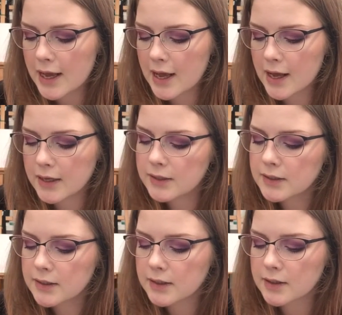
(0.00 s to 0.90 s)

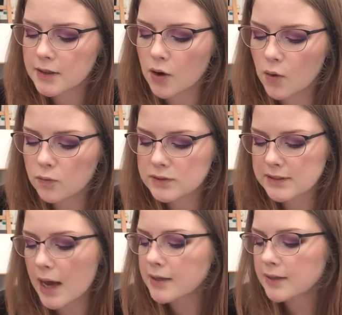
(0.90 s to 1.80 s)
And the whole
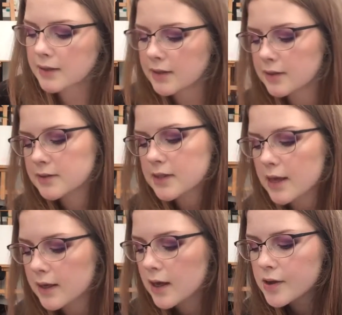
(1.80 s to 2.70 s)
scent is
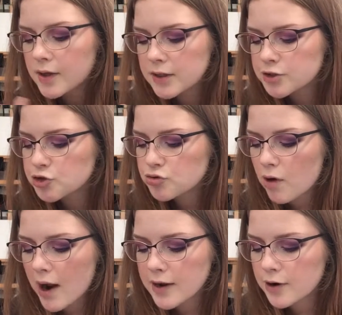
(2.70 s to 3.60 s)
like
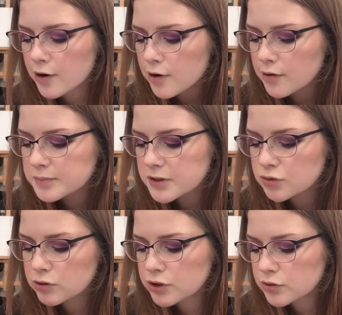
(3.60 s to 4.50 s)
scrying herbs,
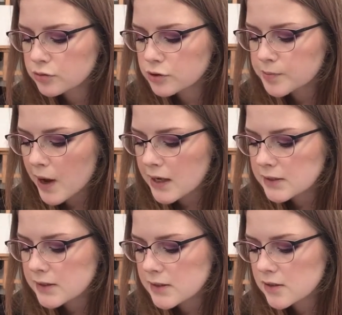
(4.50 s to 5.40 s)
ritual
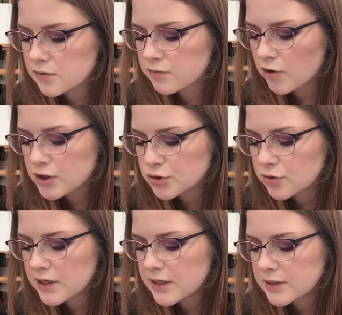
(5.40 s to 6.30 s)
spices, fresh
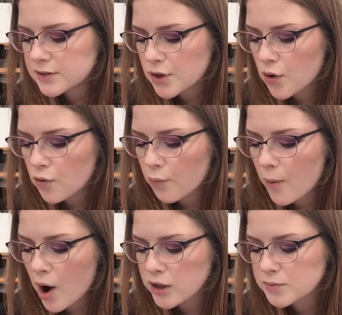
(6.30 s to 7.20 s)
greens, oak
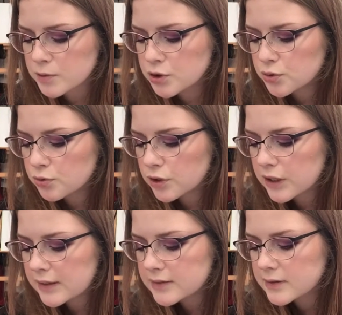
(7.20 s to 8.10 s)
moss,
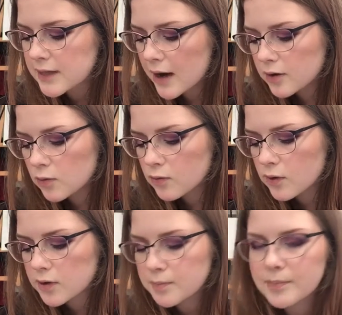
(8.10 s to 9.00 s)
patchouli,
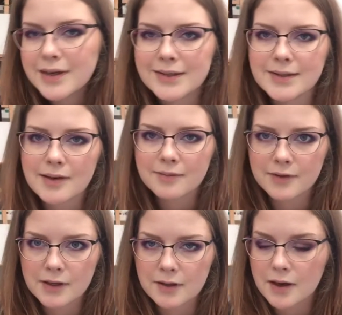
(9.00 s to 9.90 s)
sandalwood, mint, and
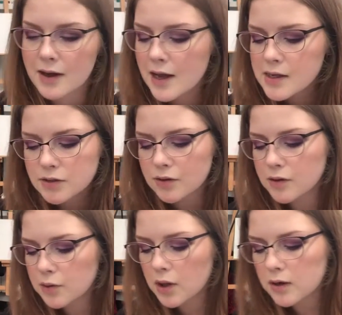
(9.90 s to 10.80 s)
vanilla. So I
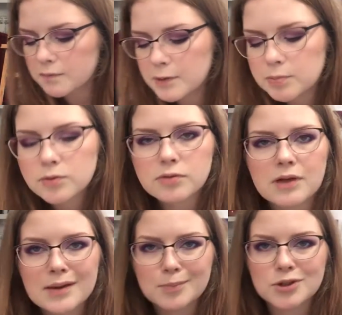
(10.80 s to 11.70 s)
know a lot of people don't
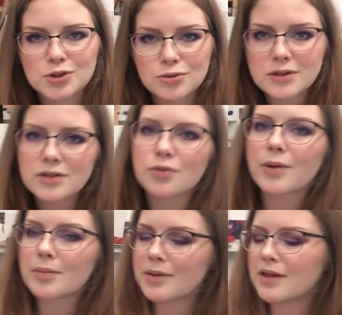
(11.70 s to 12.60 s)
like patchouli, so
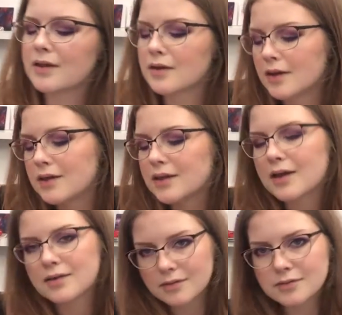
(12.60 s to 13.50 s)
maybe
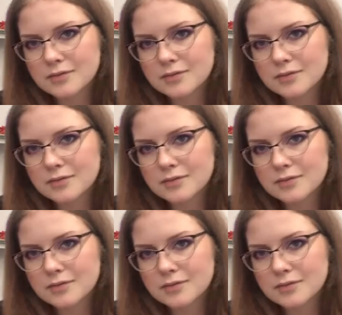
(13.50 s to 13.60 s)
like